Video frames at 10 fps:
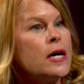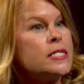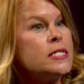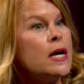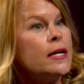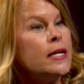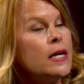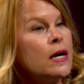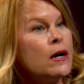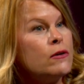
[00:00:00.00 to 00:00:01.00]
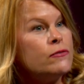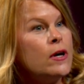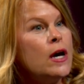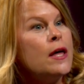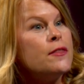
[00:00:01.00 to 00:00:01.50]
study of
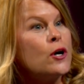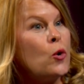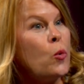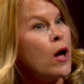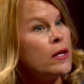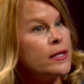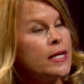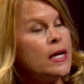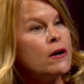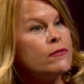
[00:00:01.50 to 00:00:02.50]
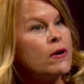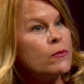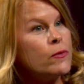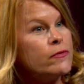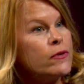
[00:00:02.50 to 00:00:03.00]
the quality of our
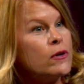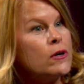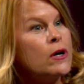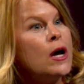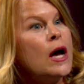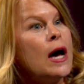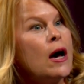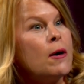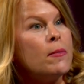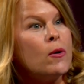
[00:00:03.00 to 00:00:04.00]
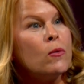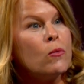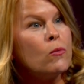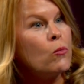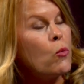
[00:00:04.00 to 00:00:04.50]
river,
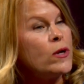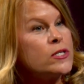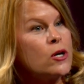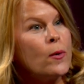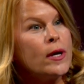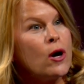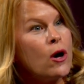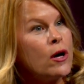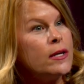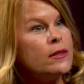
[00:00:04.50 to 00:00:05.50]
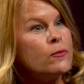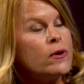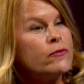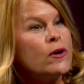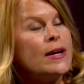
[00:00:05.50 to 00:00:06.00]
what's going on in the
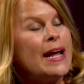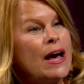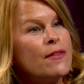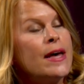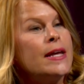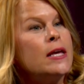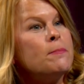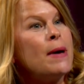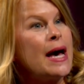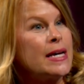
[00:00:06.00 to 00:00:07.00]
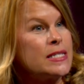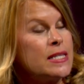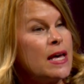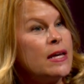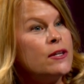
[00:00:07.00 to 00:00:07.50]
river, and how that impacts
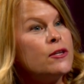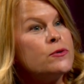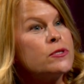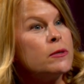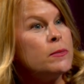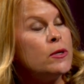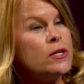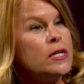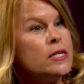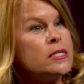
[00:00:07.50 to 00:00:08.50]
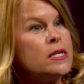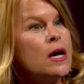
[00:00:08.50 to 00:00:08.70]
then those communities'